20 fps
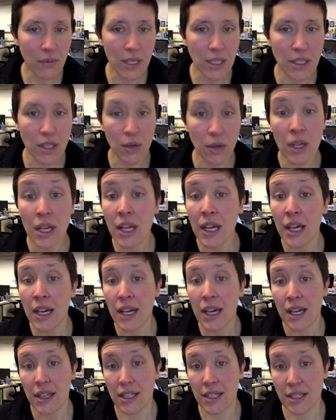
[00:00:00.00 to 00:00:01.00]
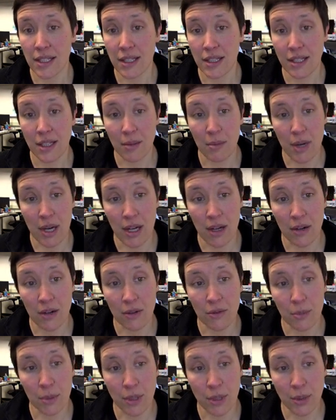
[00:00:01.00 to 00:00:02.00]
So this is the model
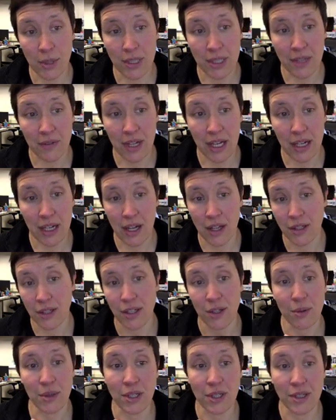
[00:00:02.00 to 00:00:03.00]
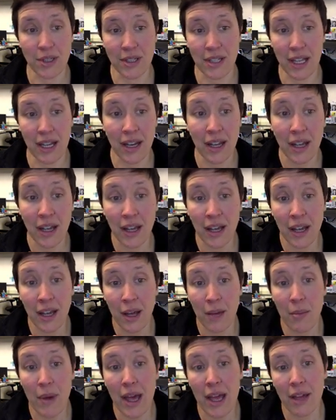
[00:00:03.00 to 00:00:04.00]
of persuasive technology, which is that
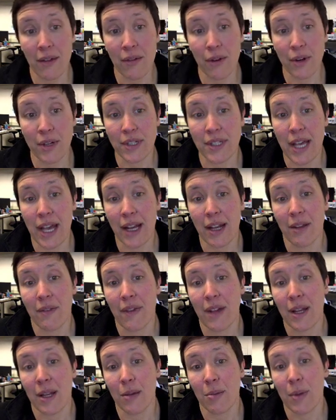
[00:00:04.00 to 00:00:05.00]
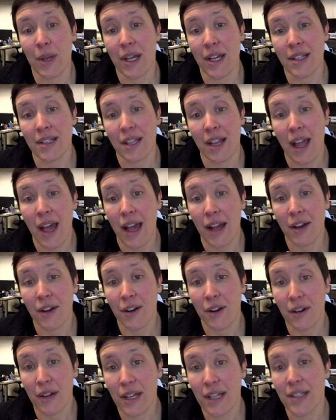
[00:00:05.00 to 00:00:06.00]
behavior is activated because an
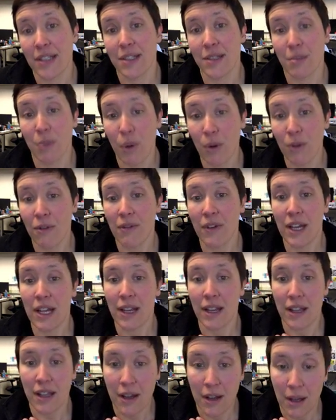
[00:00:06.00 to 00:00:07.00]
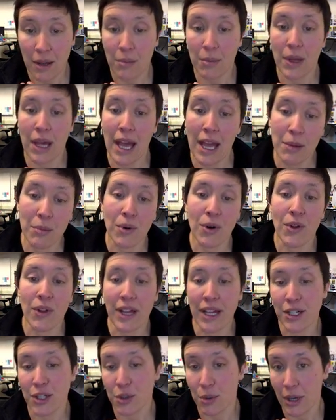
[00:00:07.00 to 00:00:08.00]
actor is motivated, able,
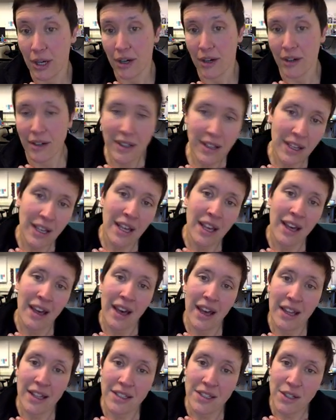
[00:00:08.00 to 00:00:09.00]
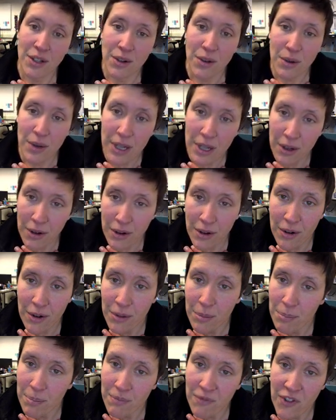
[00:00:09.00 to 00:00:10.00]
and triggered. And so here
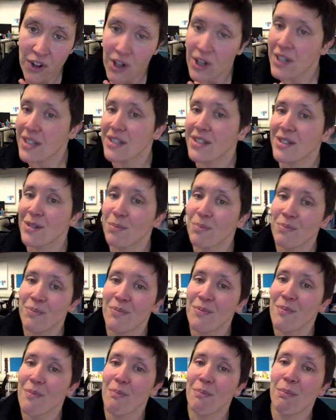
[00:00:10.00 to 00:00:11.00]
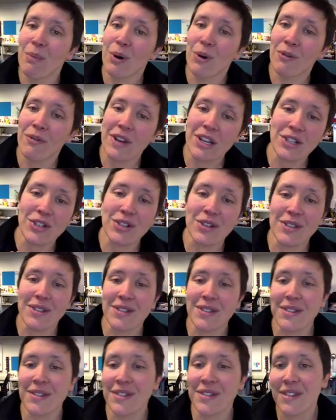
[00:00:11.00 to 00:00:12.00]
are Fogg's
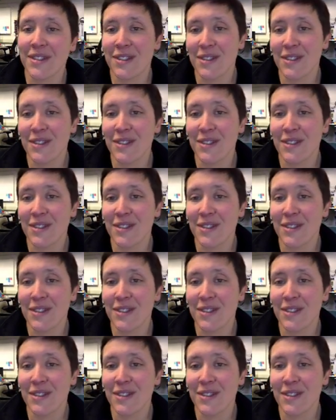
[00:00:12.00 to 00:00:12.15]
motivation